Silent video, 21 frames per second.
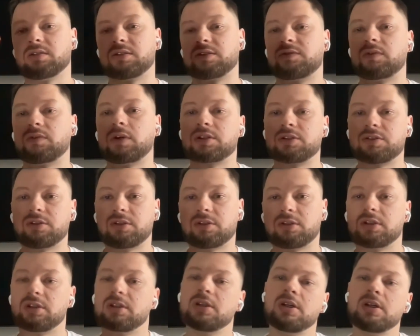
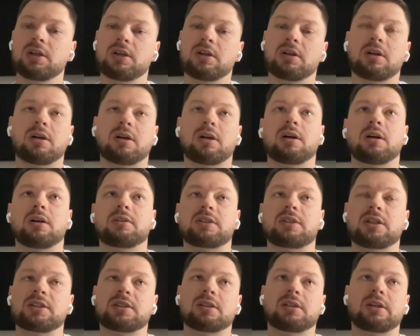structured
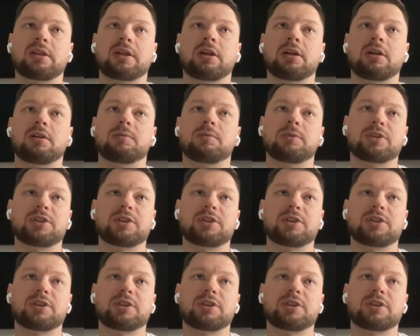data layer,